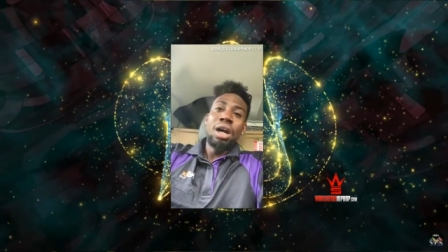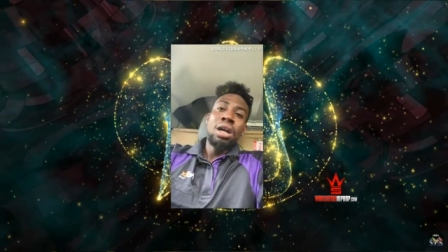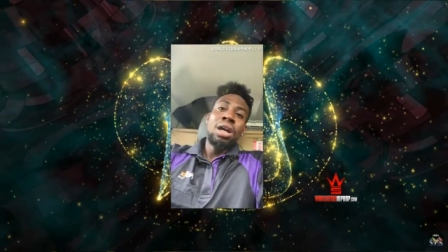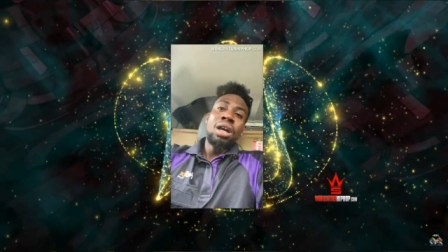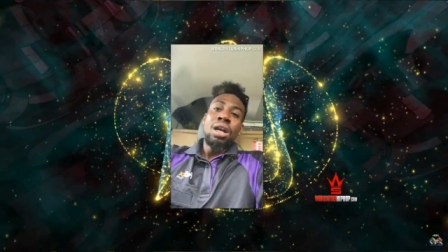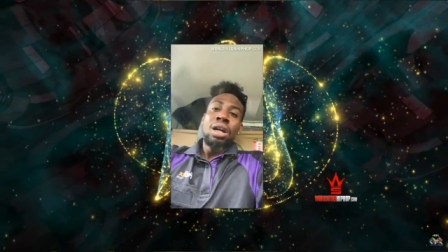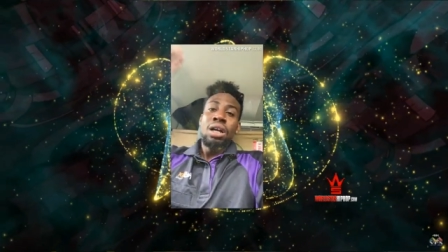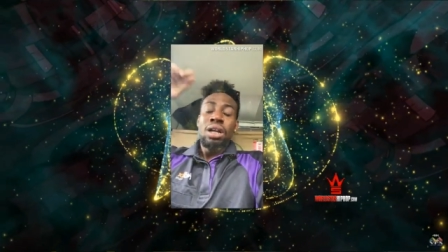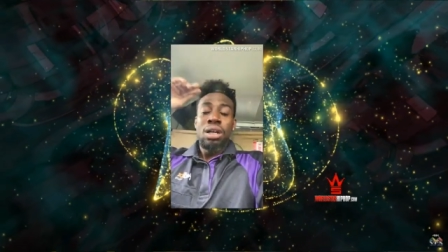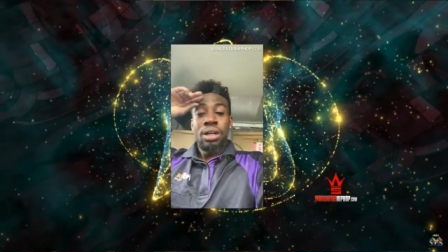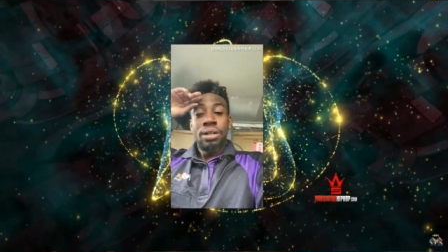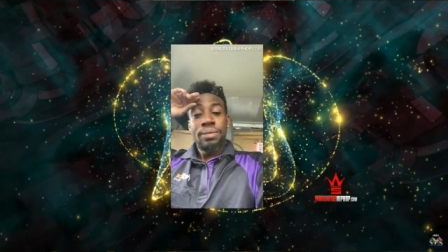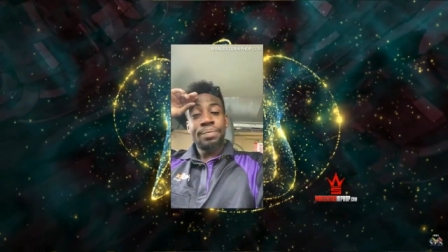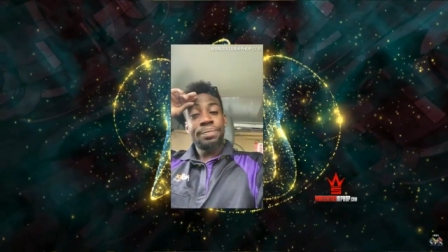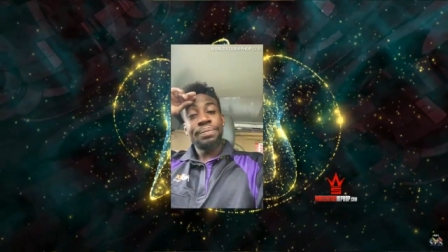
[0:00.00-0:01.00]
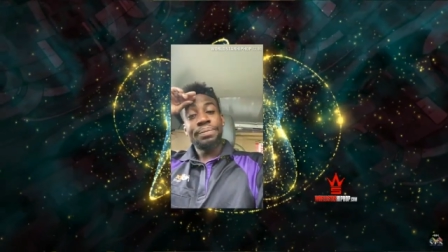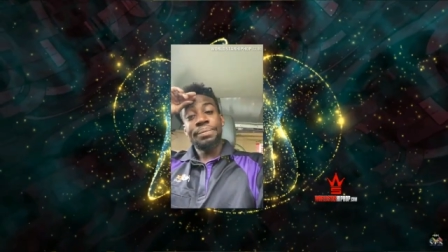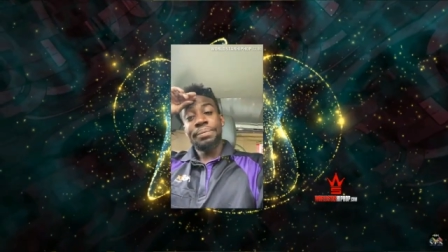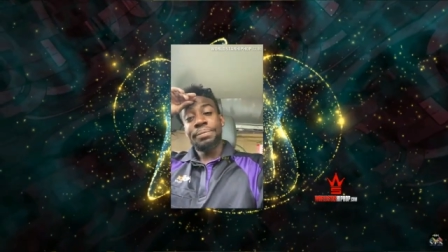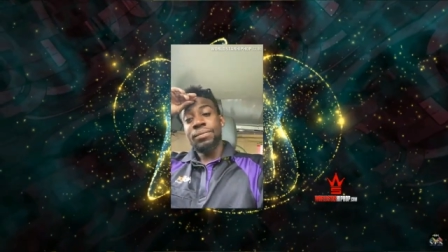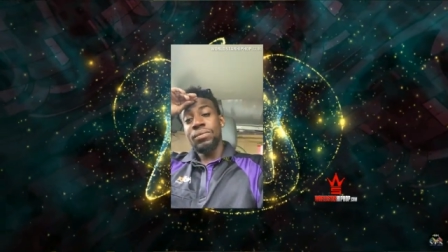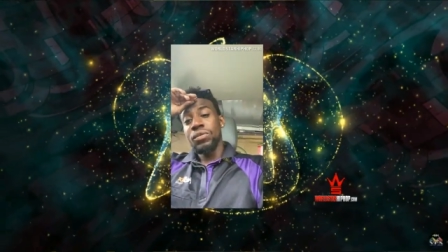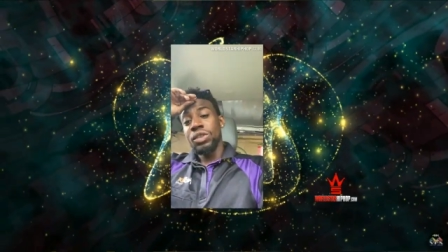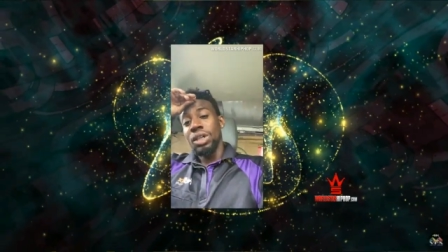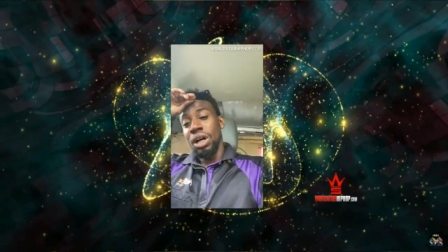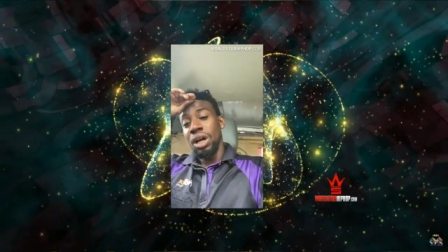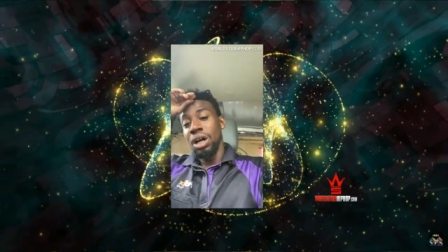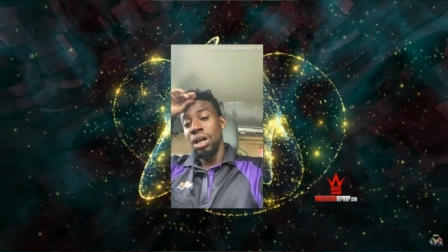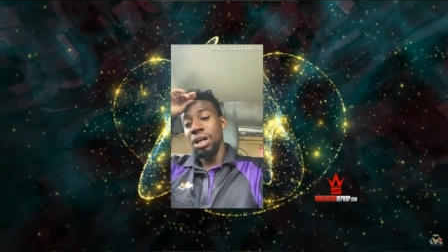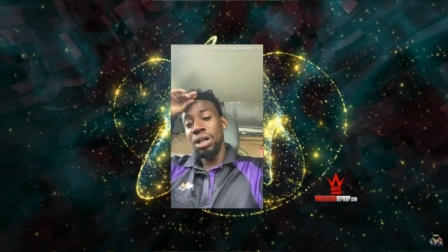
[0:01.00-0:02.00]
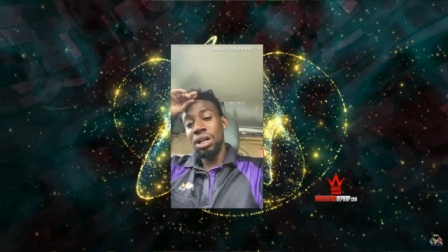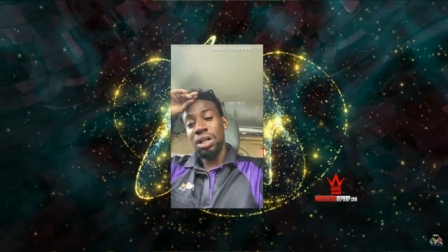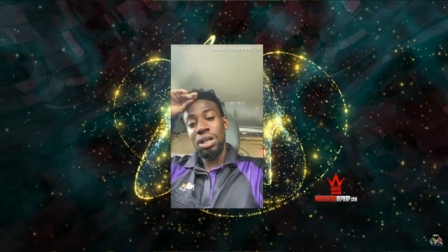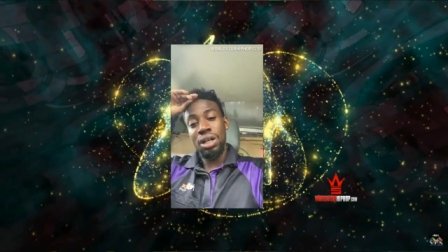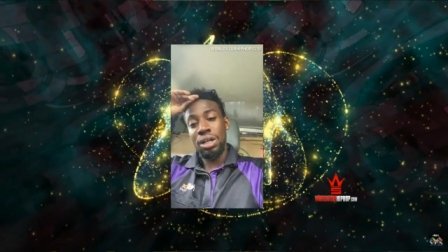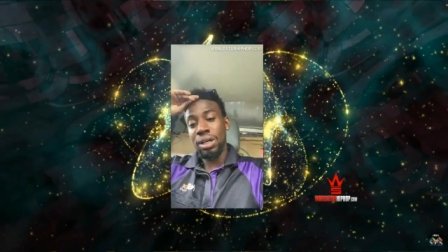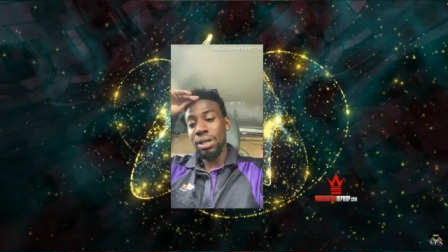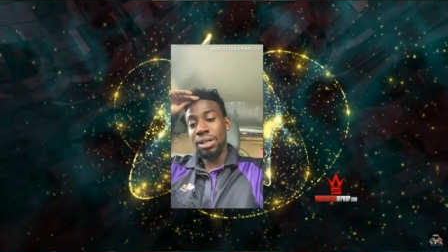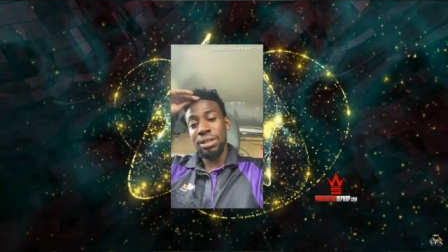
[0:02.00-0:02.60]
a race war, and um,